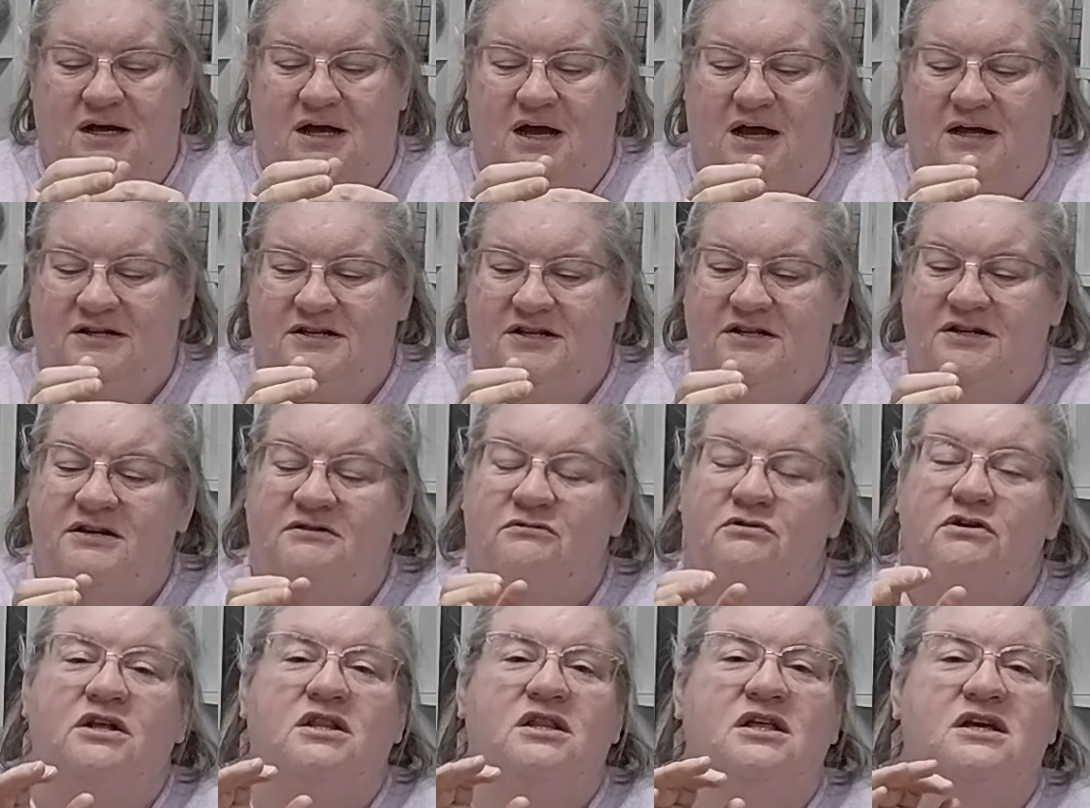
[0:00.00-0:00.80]
I didn't
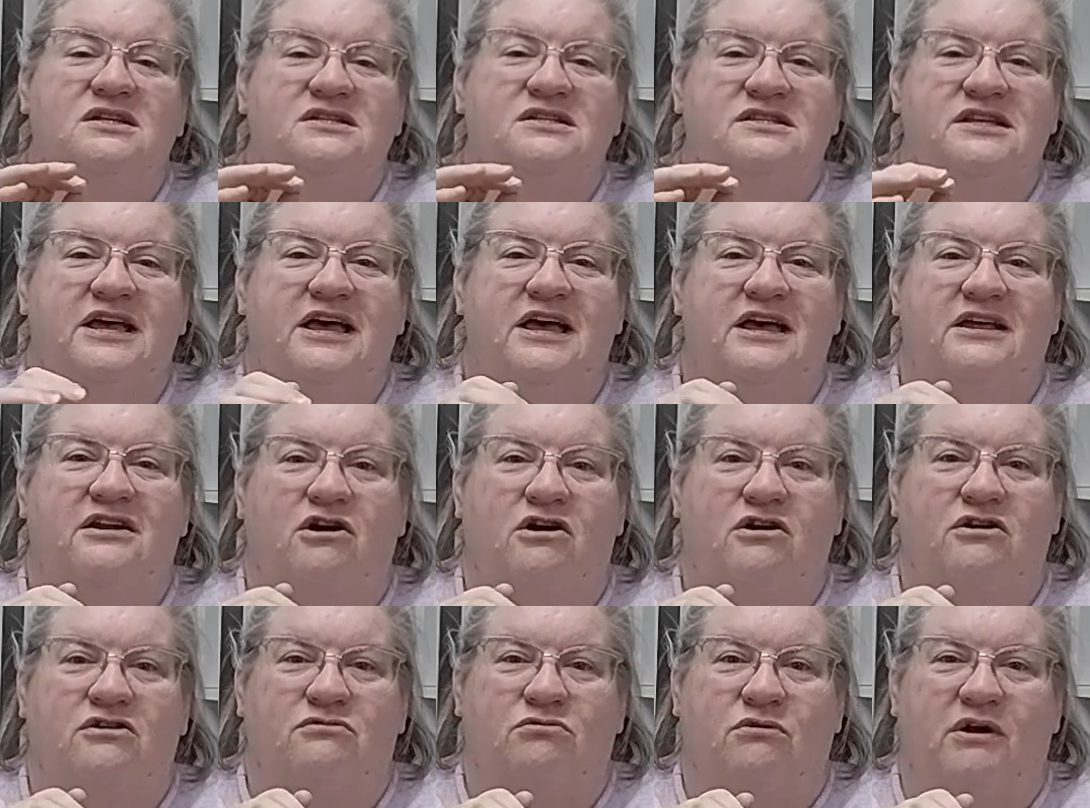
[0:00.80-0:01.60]
realize I had
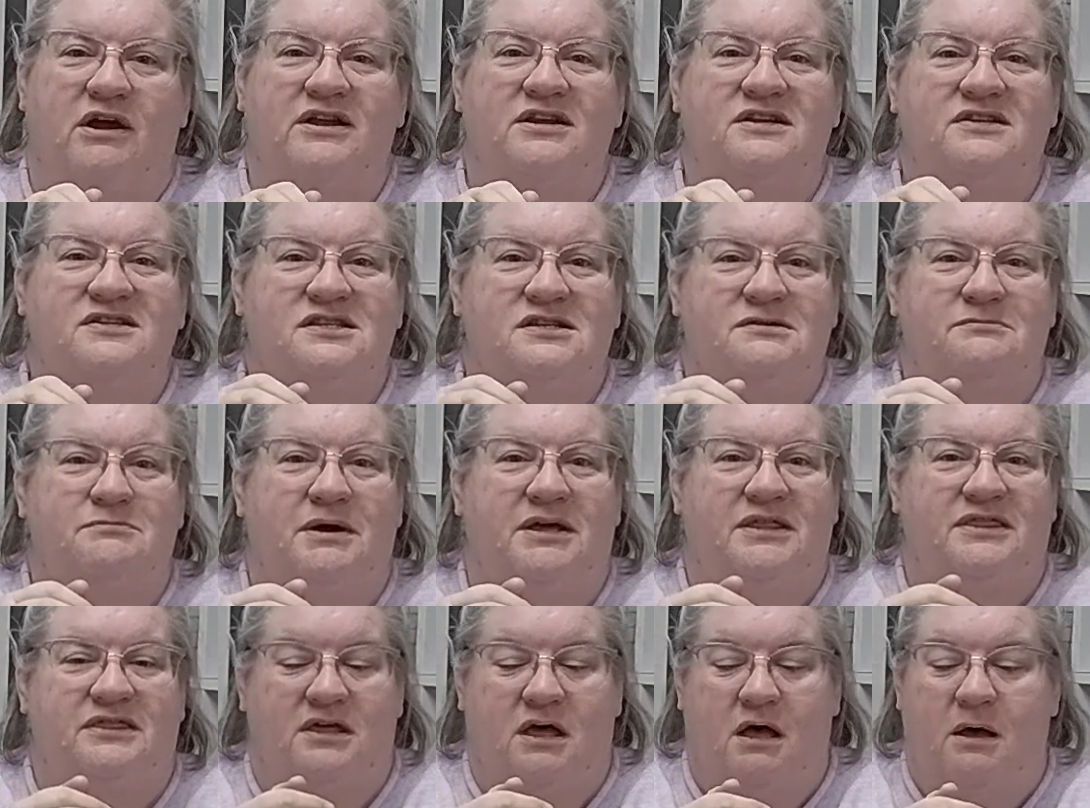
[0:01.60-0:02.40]
arthritis in
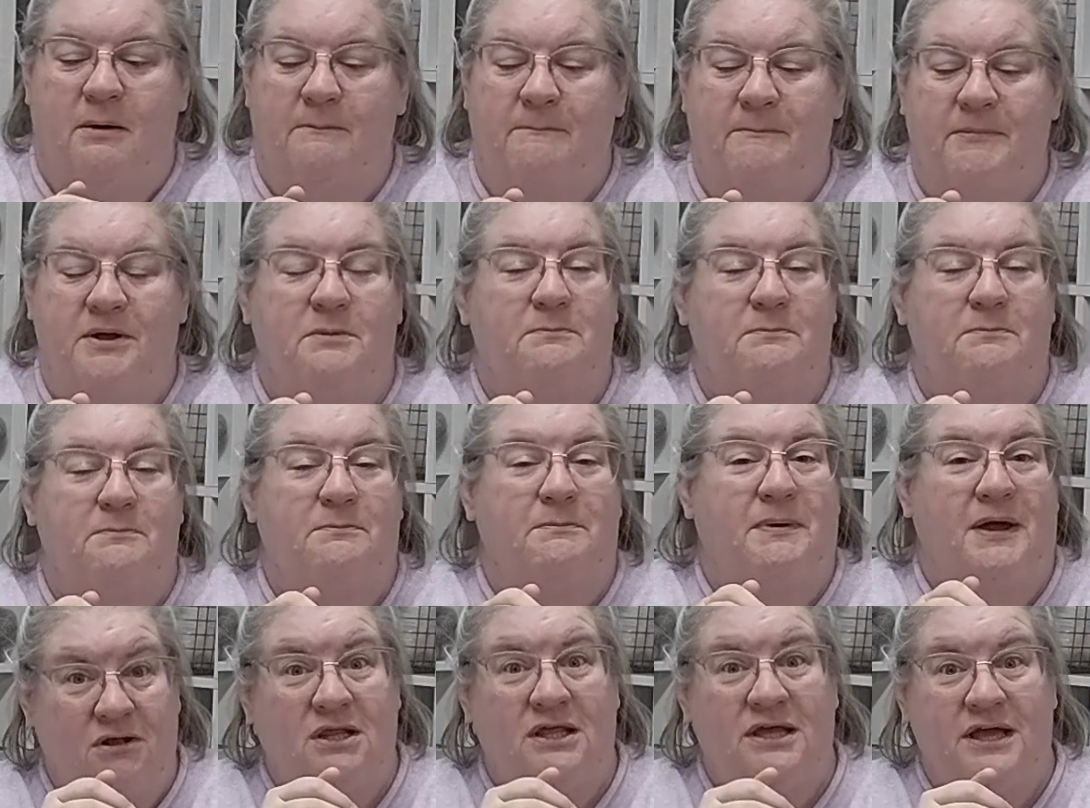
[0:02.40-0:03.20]
my thumb, but
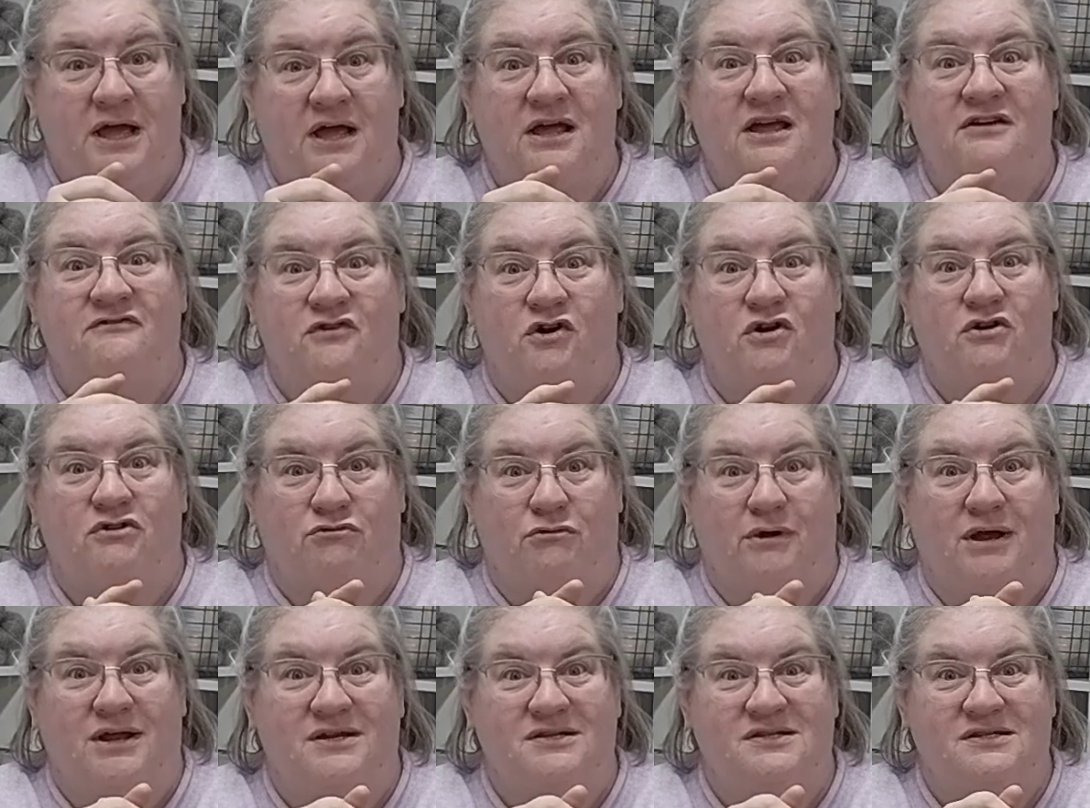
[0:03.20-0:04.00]
apparently I have
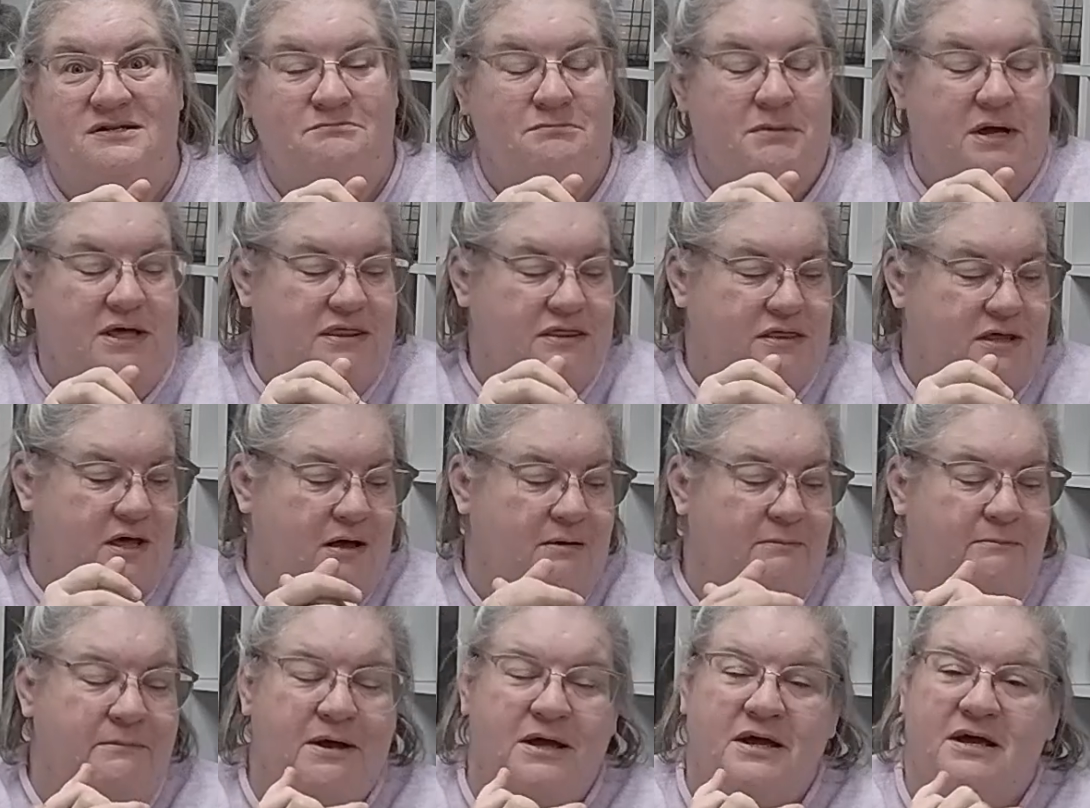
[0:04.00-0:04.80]
arthritis in my
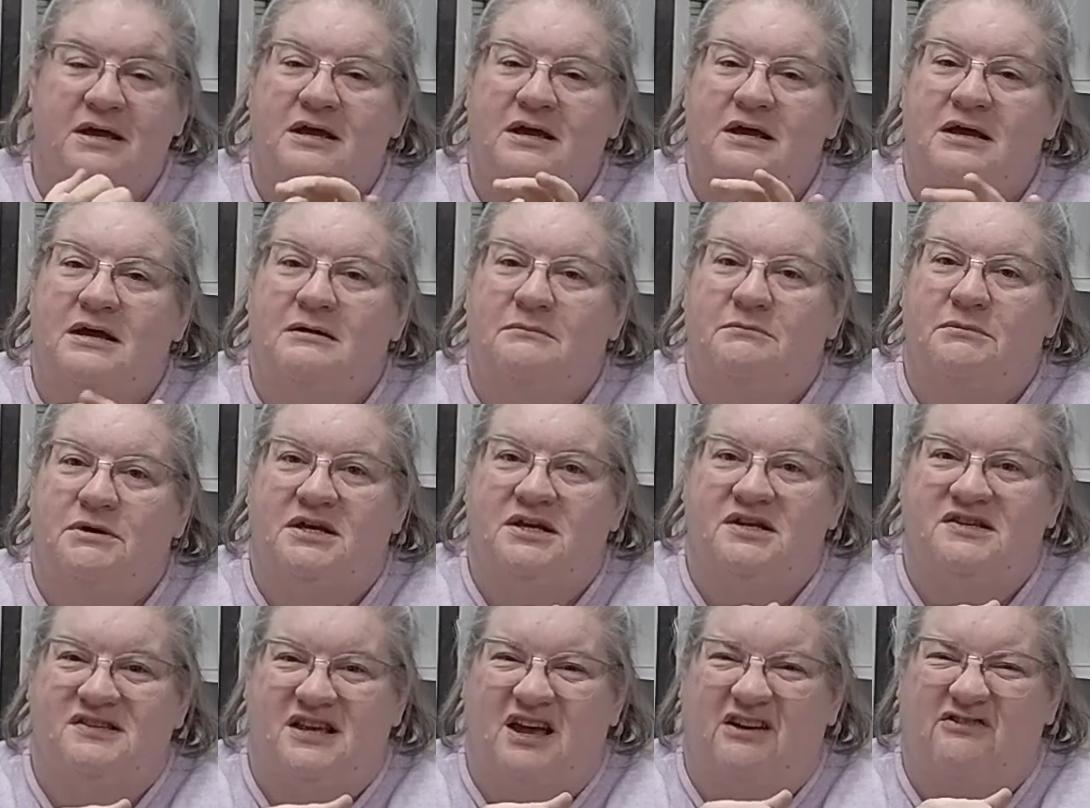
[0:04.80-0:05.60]
thumb
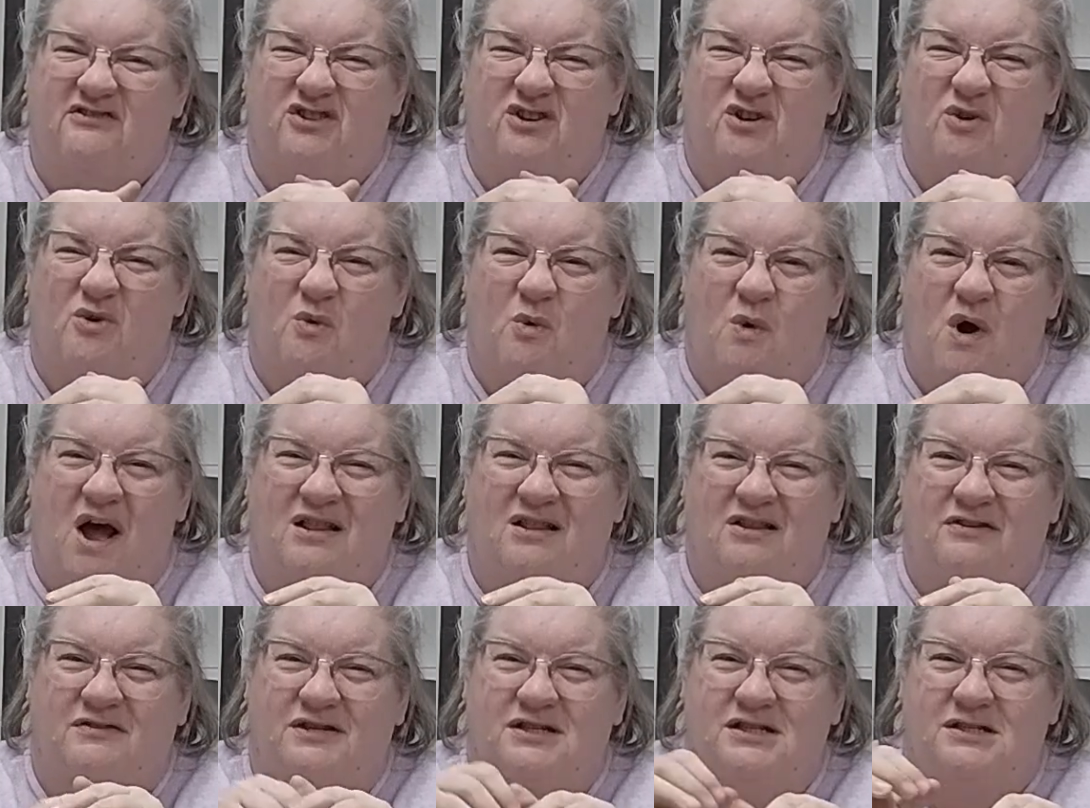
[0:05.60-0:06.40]
because after a while
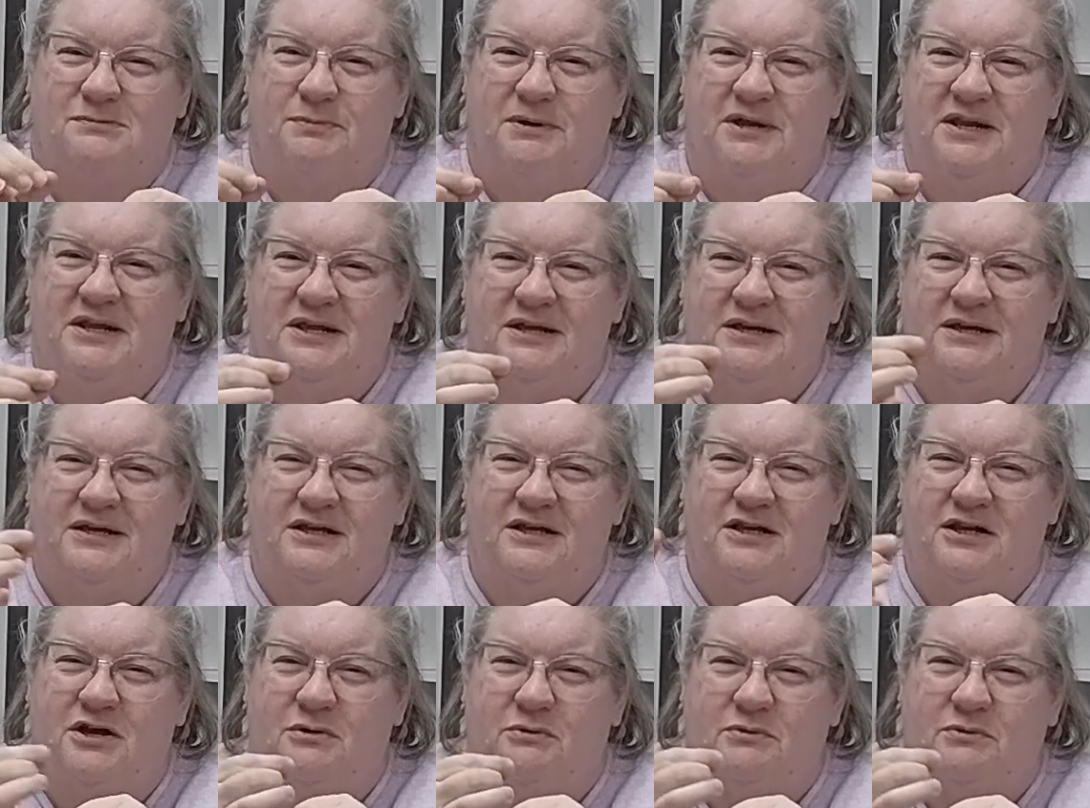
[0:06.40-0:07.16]
of spinning,